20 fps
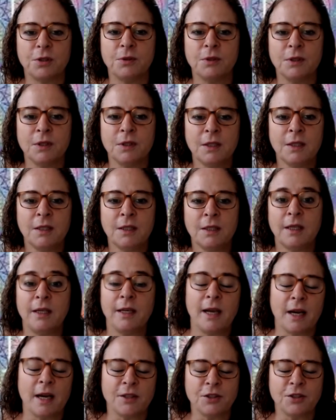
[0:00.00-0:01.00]
And
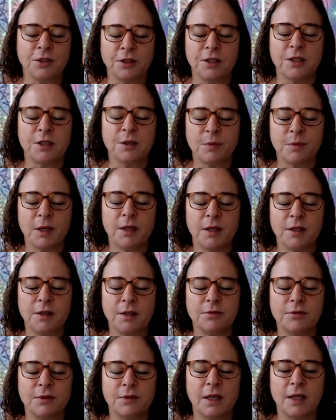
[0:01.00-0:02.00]
he actually is smelling
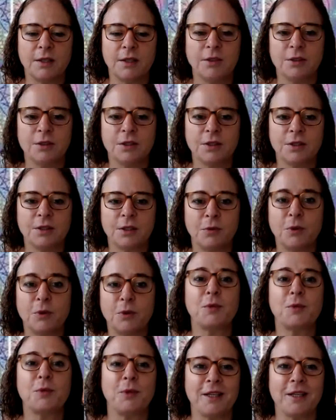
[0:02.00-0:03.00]
the fires. So I
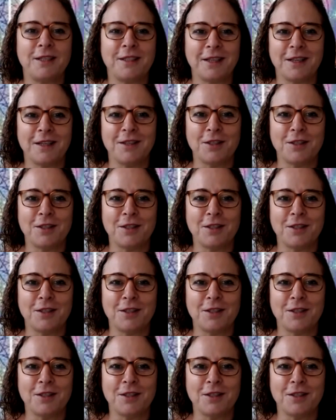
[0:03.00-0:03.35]
wish we could oh. see some